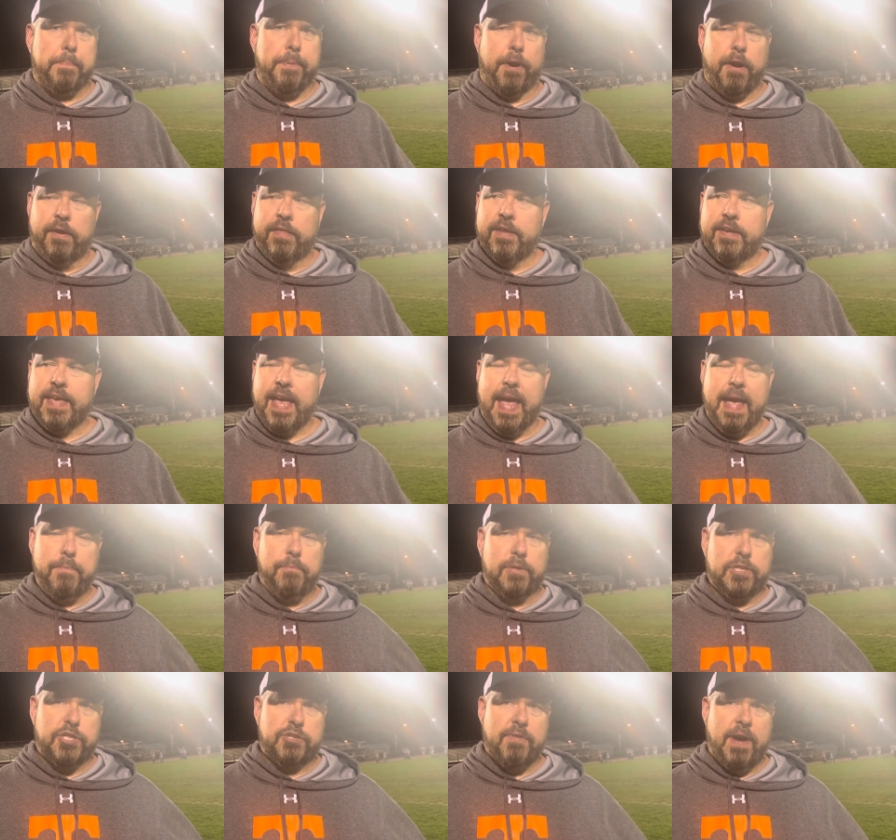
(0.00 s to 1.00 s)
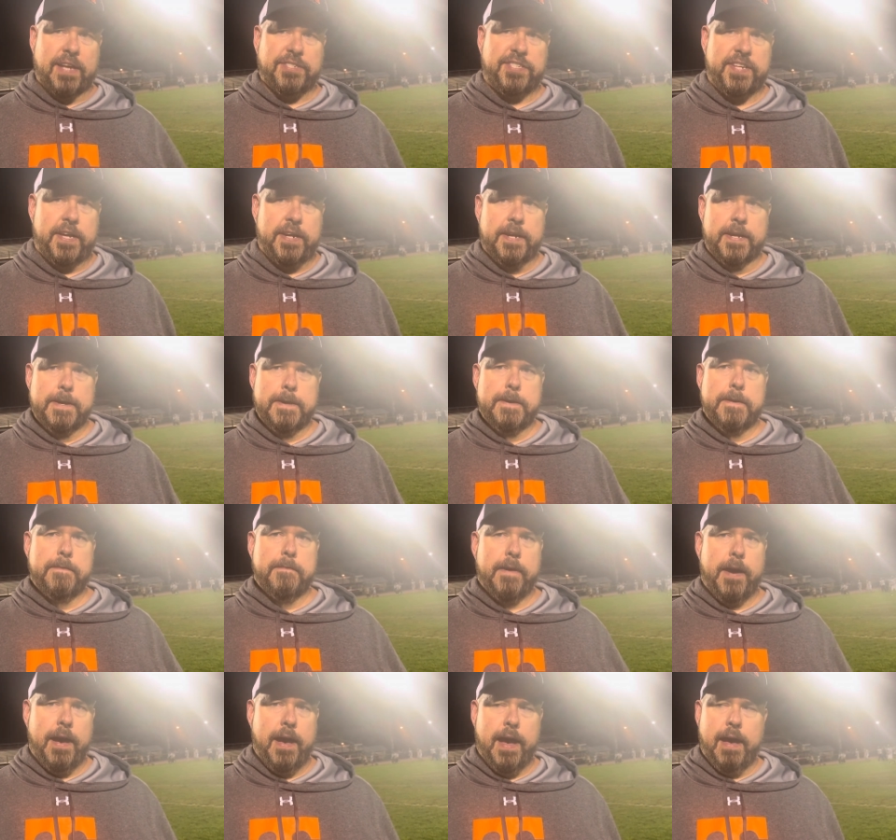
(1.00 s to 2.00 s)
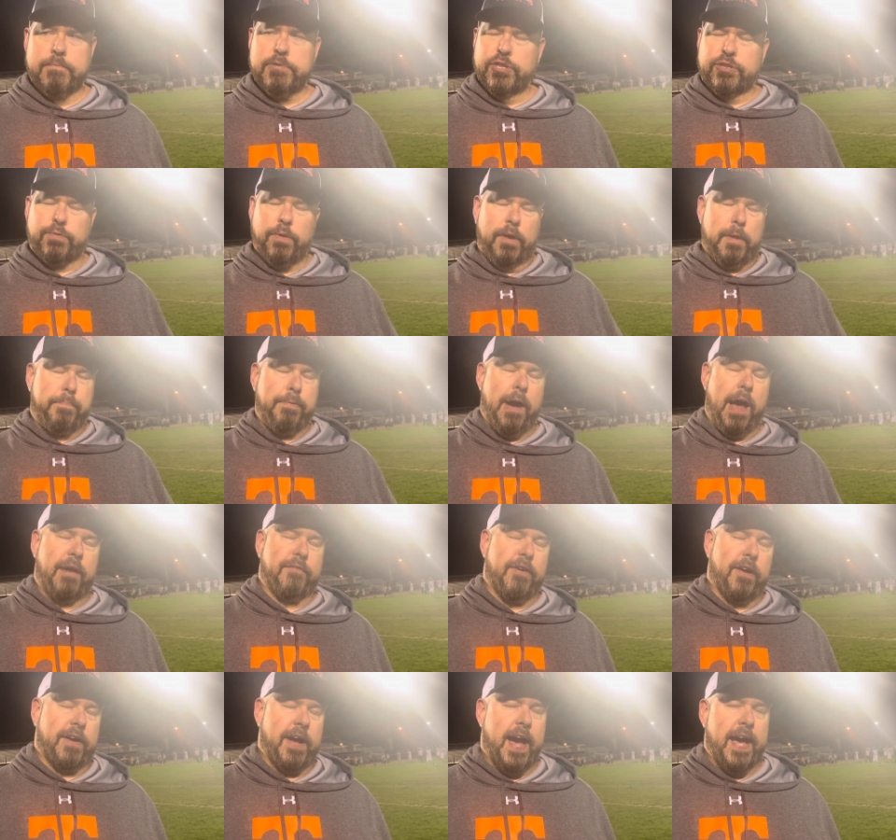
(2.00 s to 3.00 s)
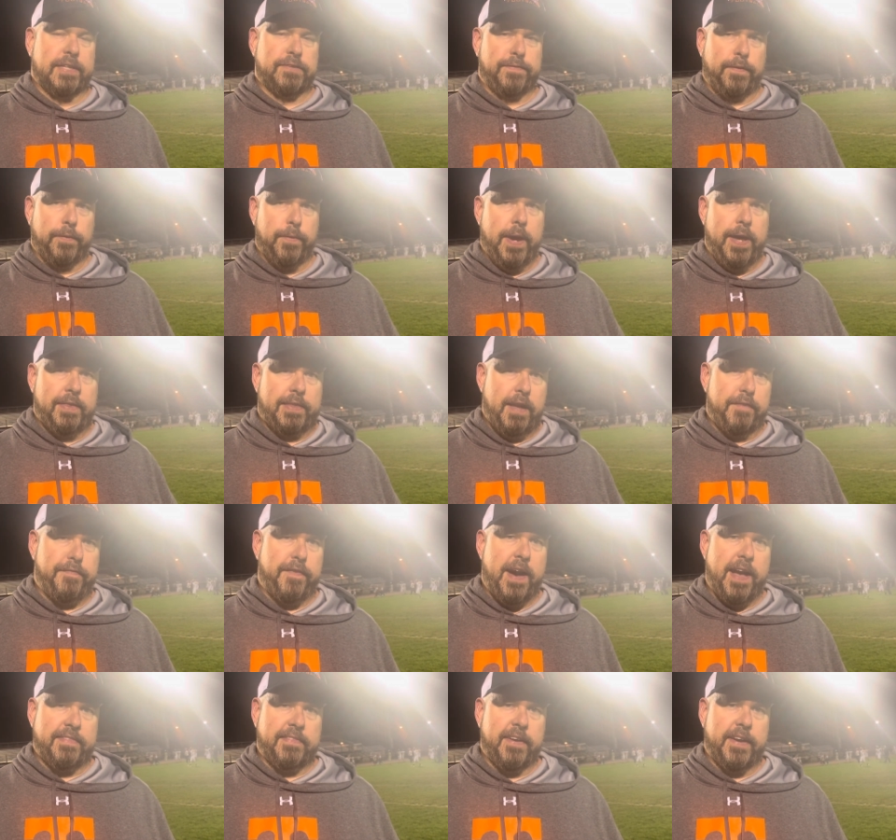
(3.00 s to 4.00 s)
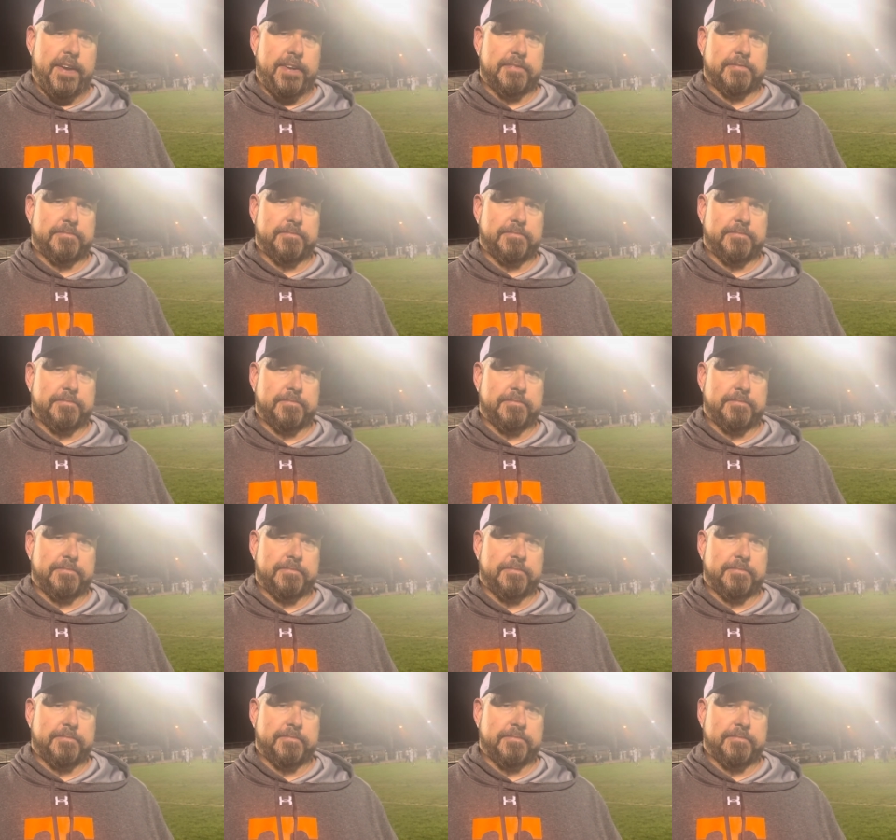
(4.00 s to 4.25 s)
part of the game. We stress it. Uh, I'm just really proud of our guys for the way that they fought tonight.